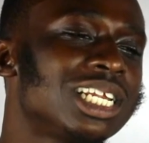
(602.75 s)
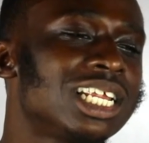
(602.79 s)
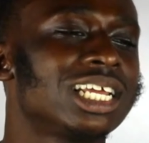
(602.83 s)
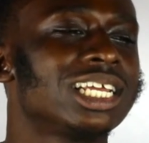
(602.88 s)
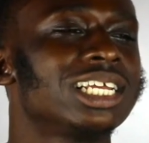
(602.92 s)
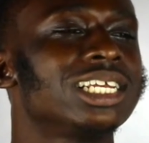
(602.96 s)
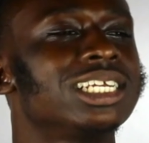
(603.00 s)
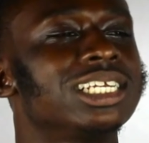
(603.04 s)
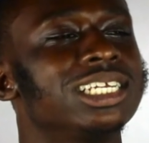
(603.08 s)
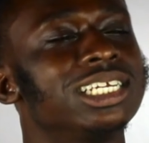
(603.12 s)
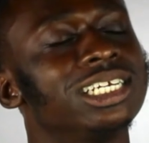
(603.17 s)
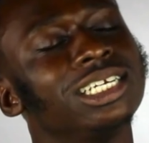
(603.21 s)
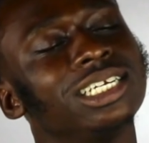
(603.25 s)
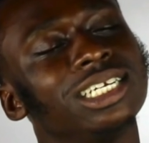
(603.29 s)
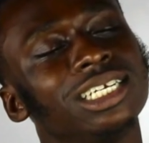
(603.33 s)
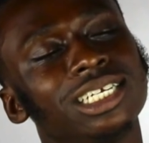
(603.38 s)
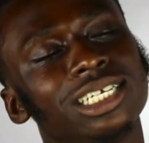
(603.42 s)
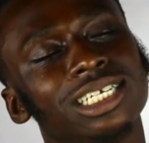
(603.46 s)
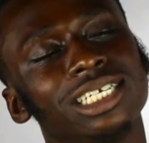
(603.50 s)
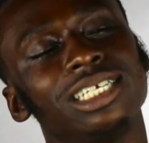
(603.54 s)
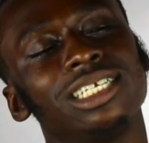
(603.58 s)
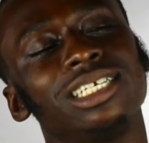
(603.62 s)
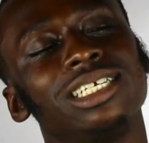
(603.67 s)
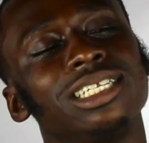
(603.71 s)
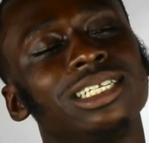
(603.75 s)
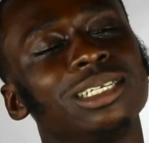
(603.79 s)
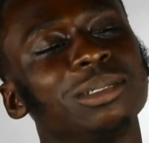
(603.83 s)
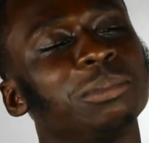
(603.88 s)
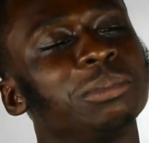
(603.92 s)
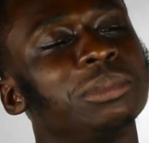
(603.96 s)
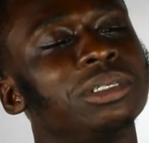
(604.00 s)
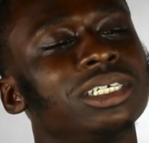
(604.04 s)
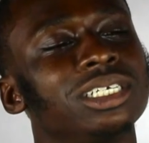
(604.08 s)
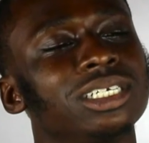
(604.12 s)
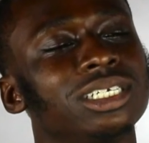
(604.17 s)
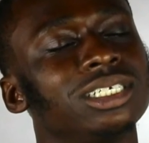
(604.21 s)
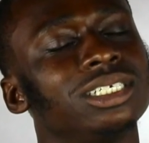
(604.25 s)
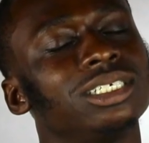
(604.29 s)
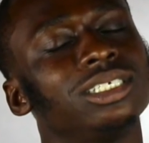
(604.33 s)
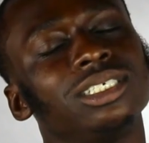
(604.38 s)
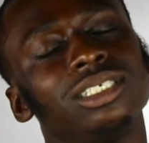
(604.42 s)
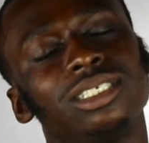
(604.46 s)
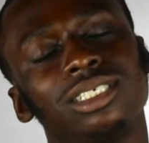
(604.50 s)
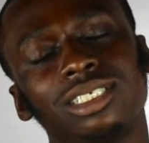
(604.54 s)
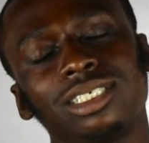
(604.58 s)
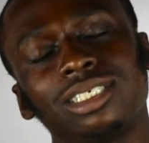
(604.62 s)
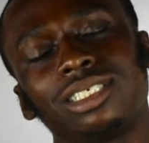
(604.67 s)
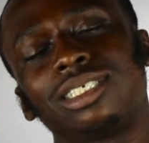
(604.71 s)
like, I mean,
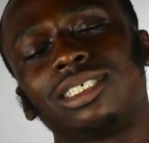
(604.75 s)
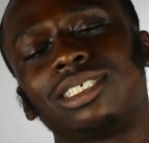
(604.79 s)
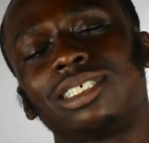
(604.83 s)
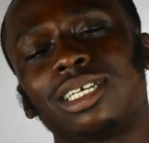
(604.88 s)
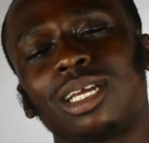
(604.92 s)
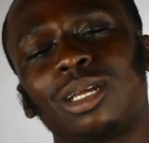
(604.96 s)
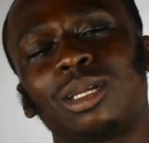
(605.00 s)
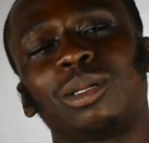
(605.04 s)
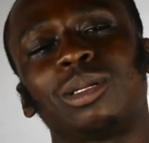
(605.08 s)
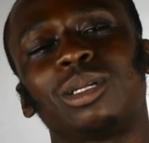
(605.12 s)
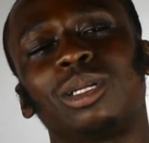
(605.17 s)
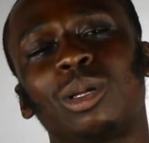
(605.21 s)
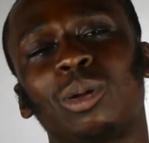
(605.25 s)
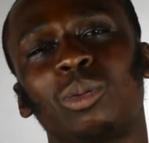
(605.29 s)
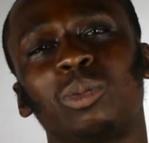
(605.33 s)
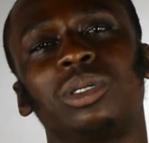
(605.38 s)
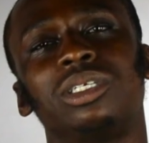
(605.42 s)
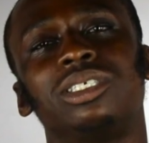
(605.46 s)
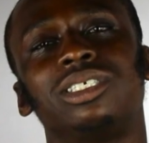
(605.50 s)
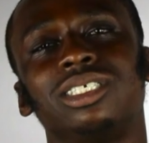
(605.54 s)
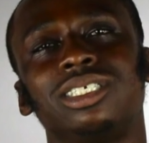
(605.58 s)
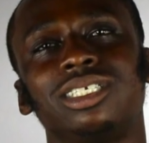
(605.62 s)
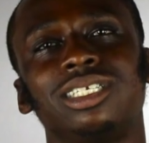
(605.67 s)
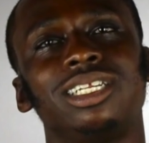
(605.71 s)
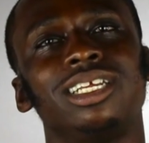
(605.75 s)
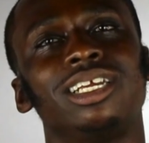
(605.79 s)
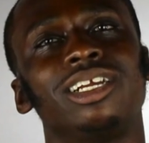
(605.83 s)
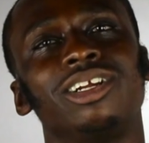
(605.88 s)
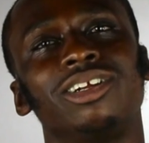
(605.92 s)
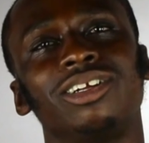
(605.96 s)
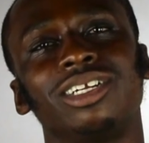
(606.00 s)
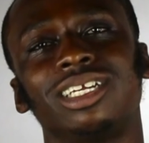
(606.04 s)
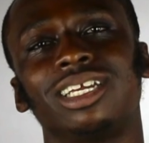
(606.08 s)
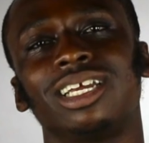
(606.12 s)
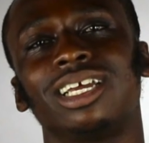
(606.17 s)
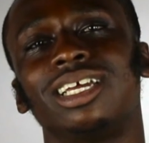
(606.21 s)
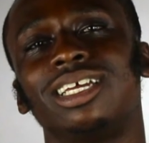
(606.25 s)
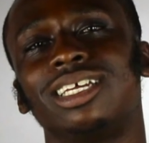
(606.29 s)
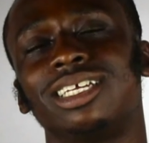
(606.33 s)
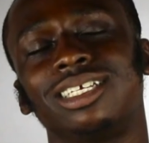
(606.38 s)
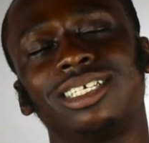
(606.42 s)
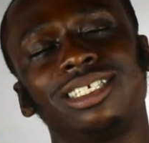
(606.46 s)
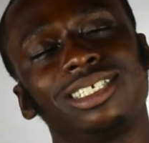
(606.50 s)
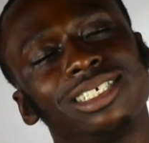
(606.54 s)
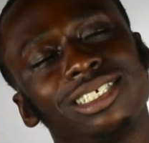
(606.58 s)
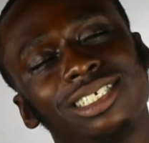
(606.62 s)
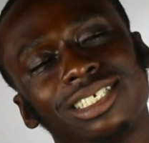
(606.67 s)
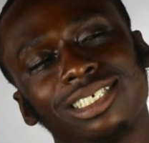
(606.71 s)
I wasn't there yet.
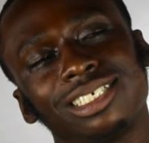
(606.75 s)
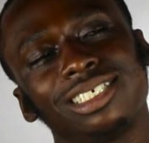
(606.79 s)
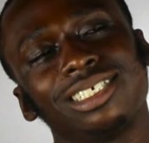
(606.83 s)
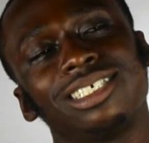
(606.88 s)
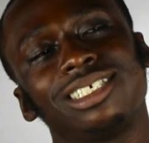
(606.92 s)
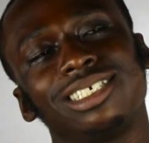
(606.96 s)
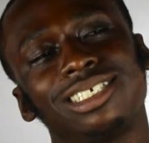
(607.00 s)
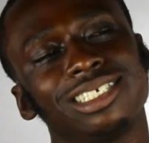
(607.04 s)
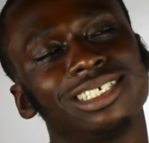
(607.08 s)
I